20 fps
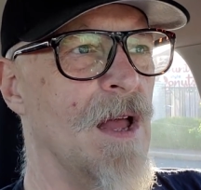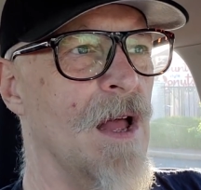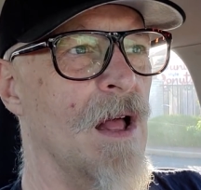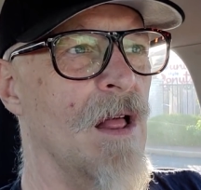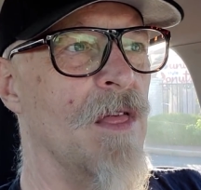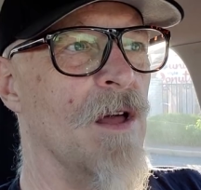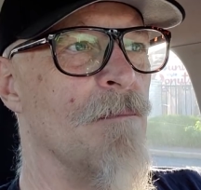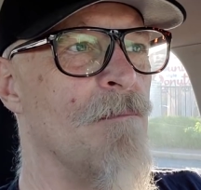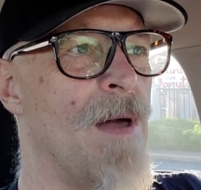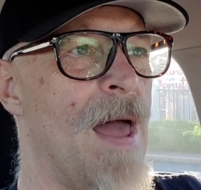
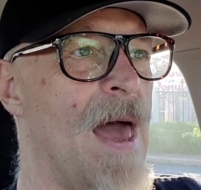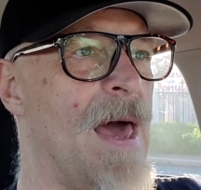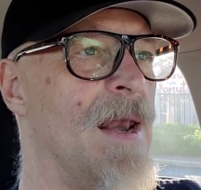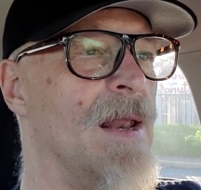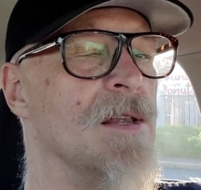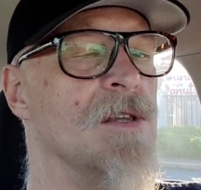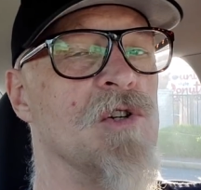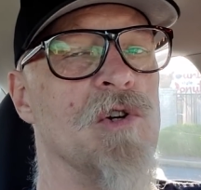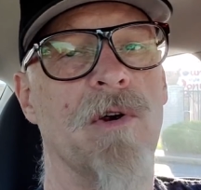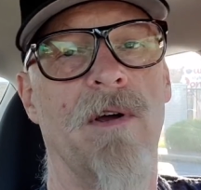the
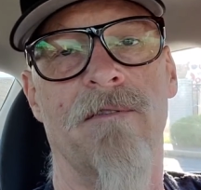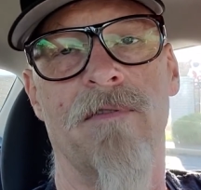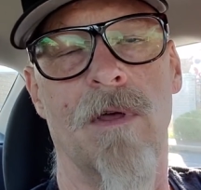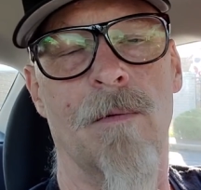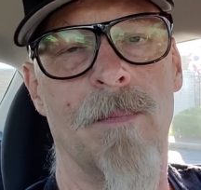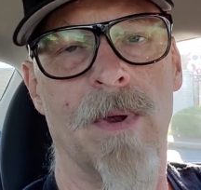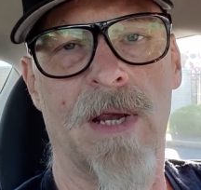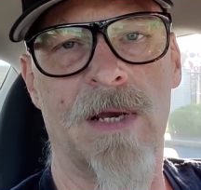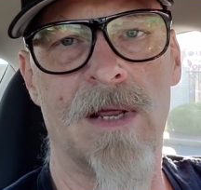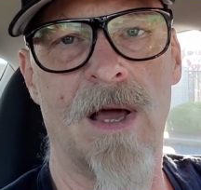manager of the
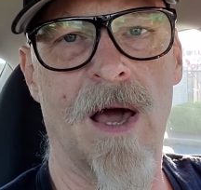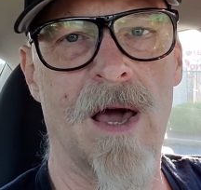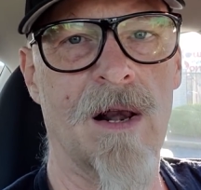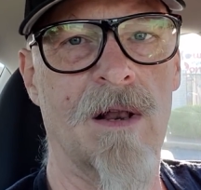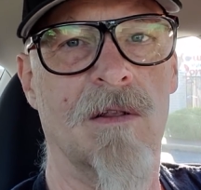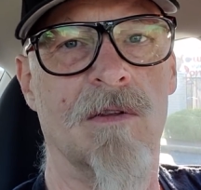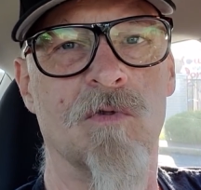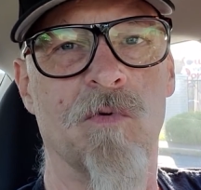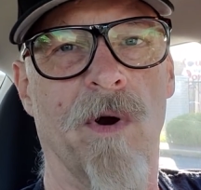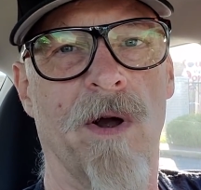
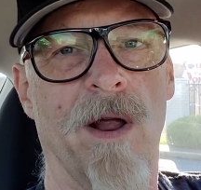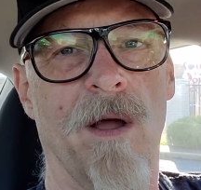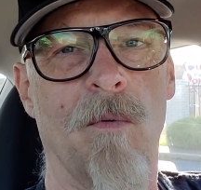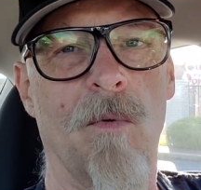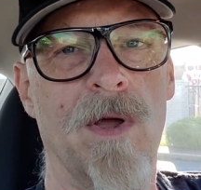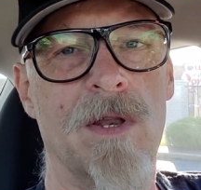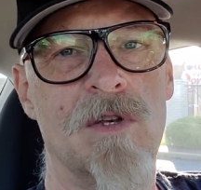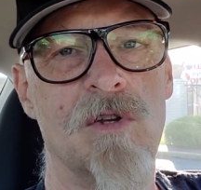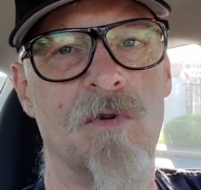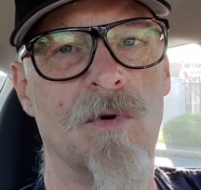McDonald's where I
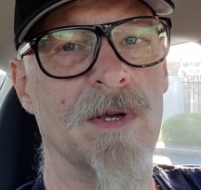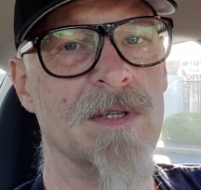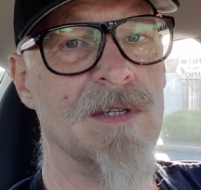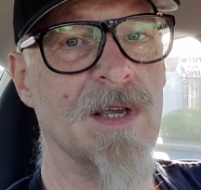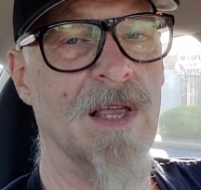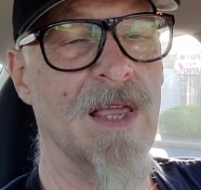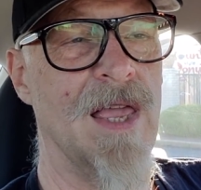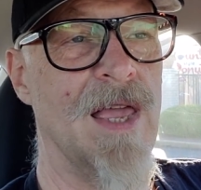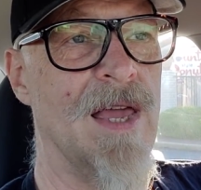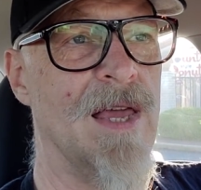went to as a
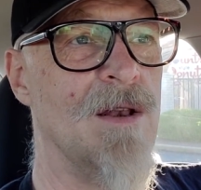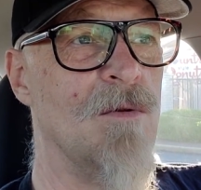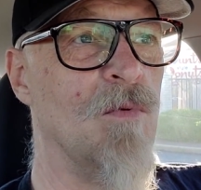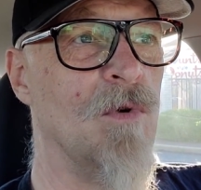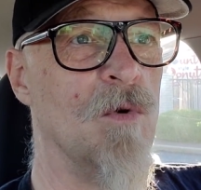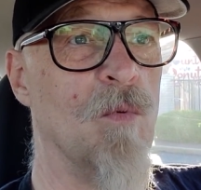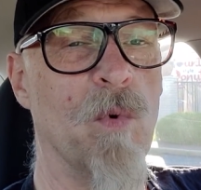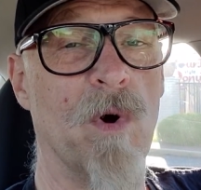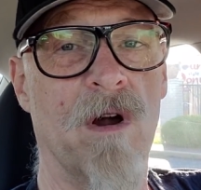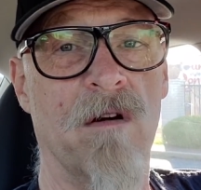kid
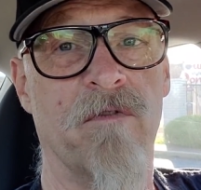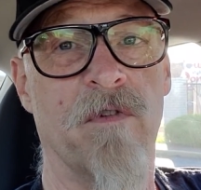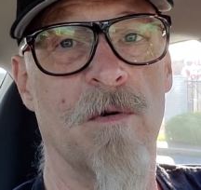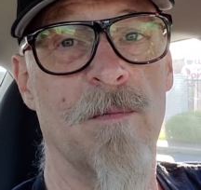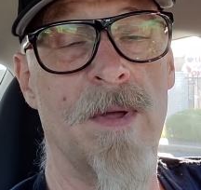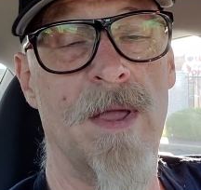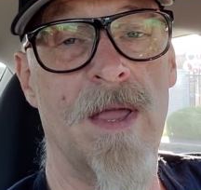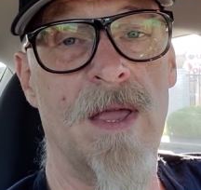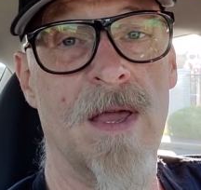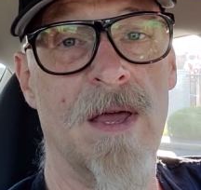would work for
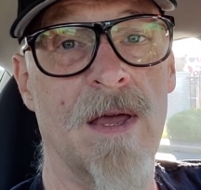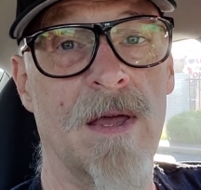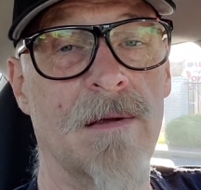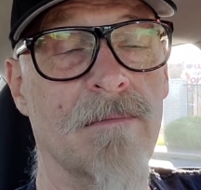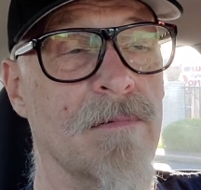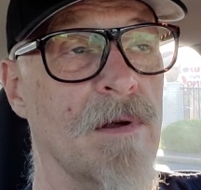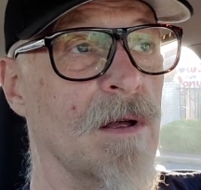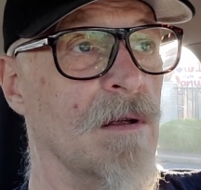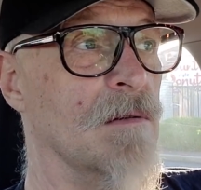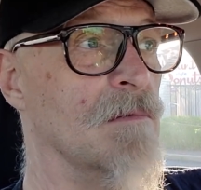me
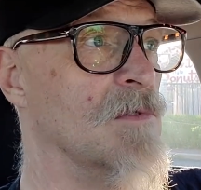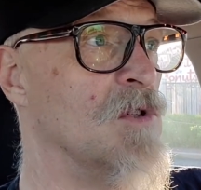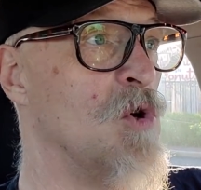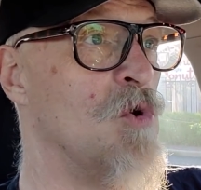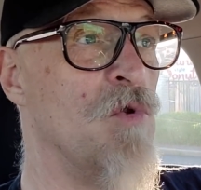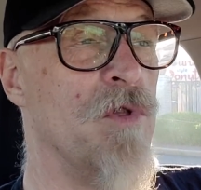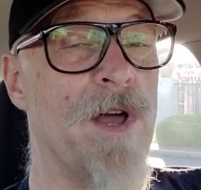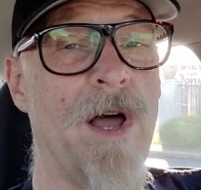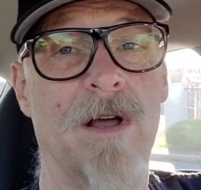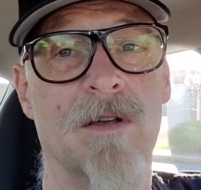
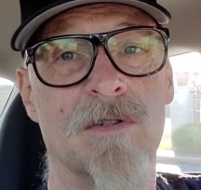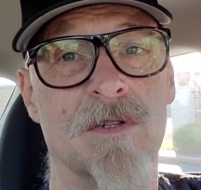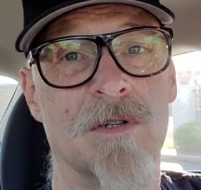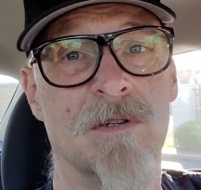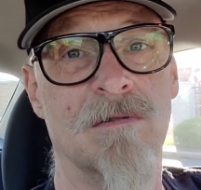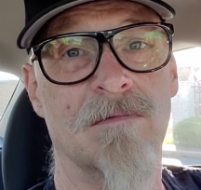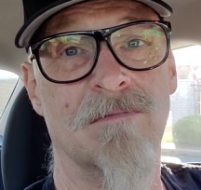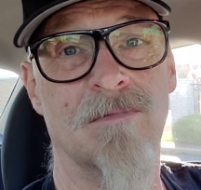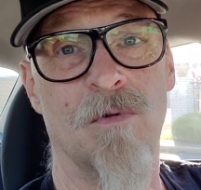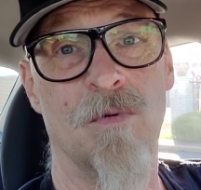
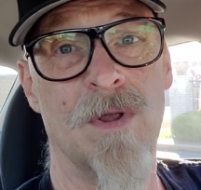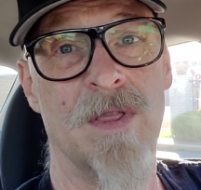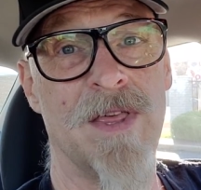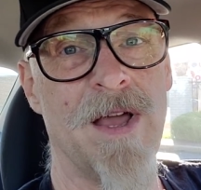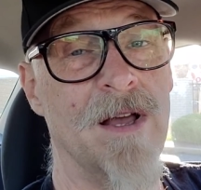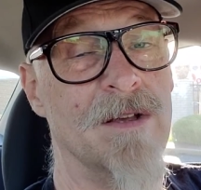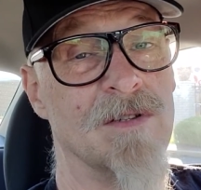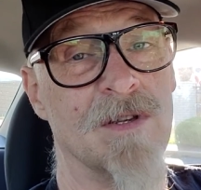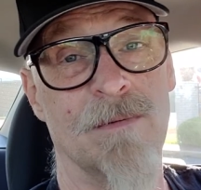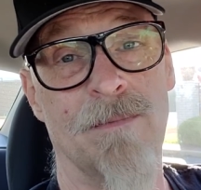2,000,
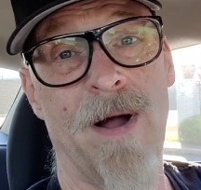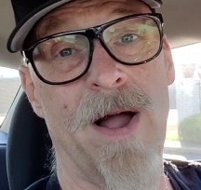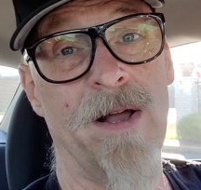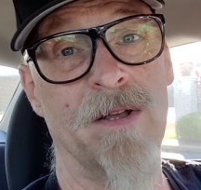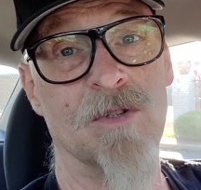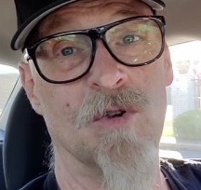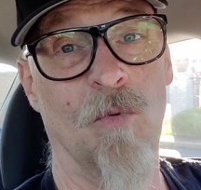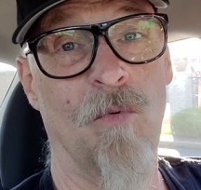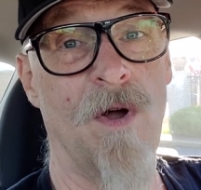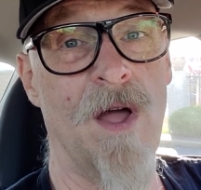3,000
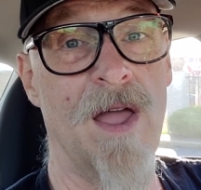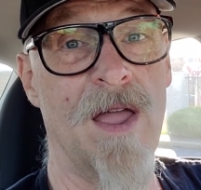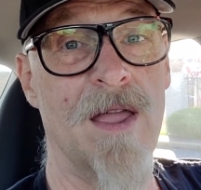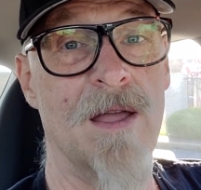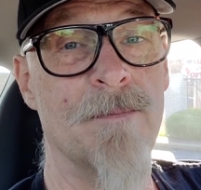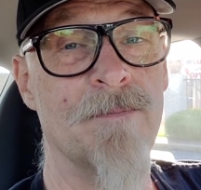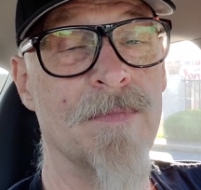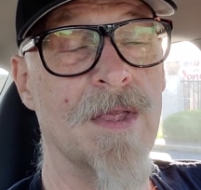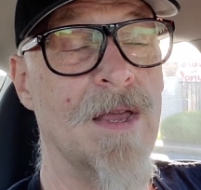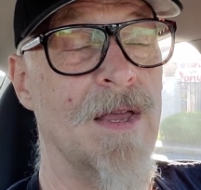miles away
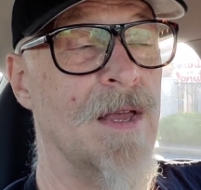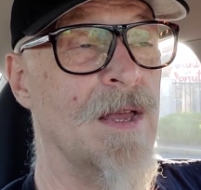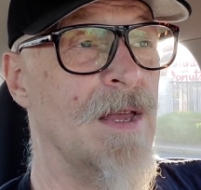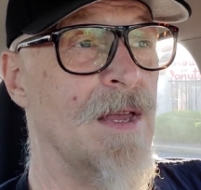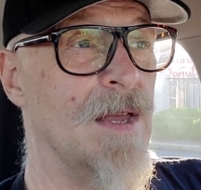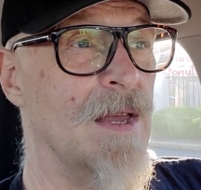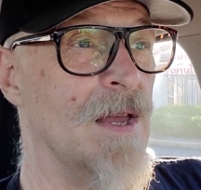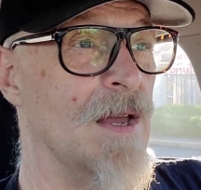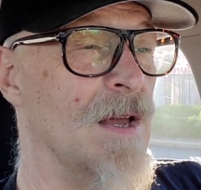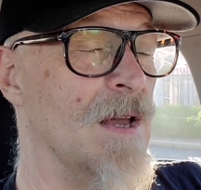
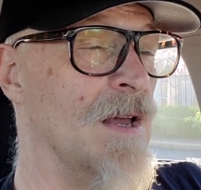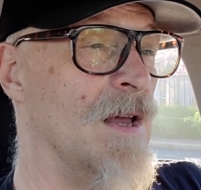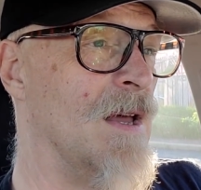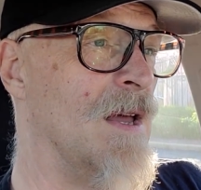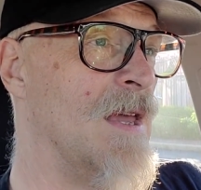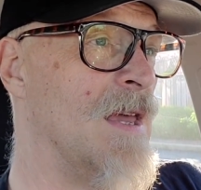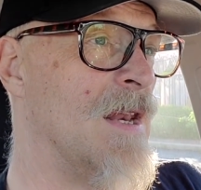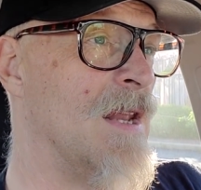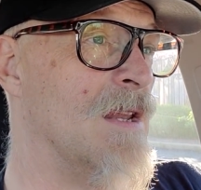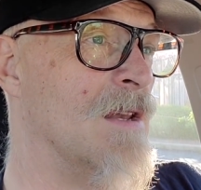
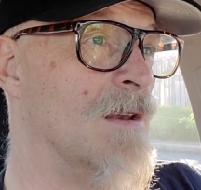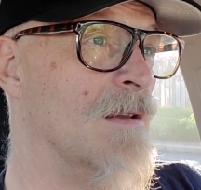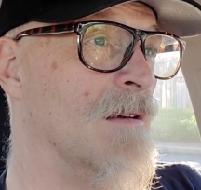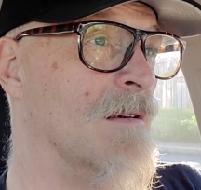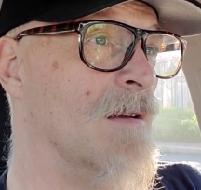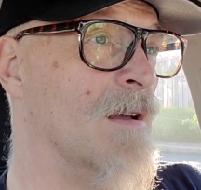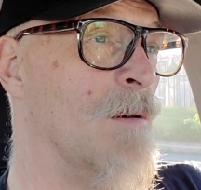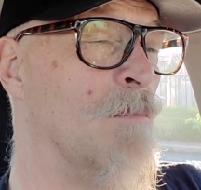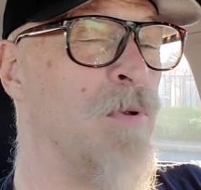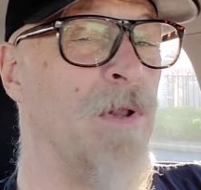in a
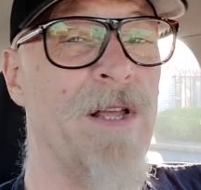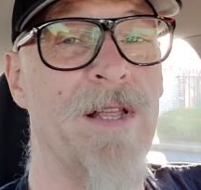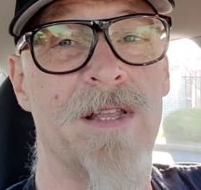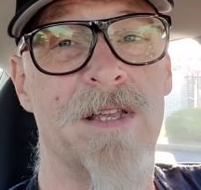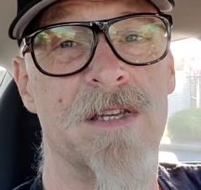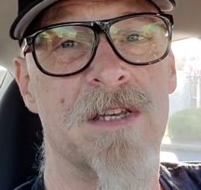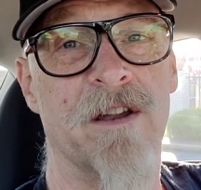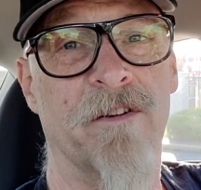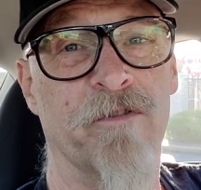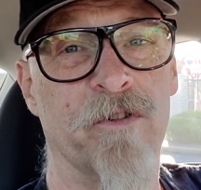
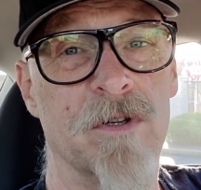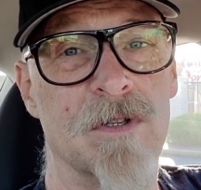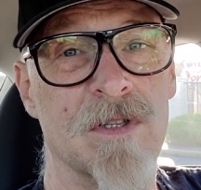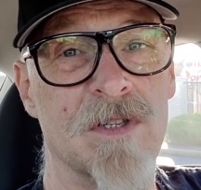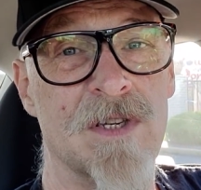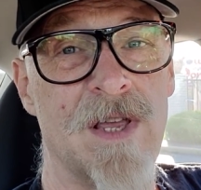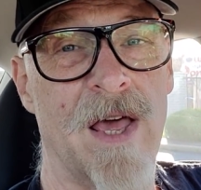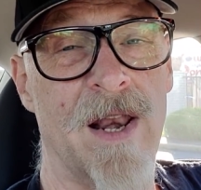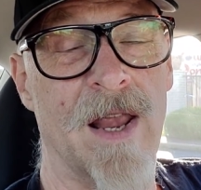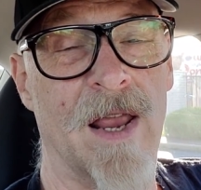completely different
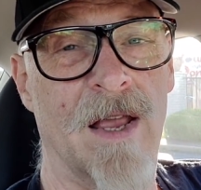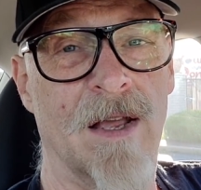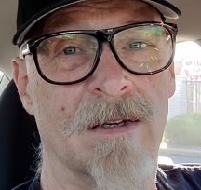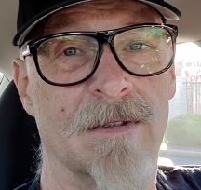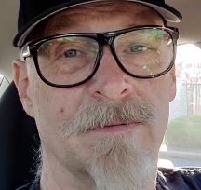setting.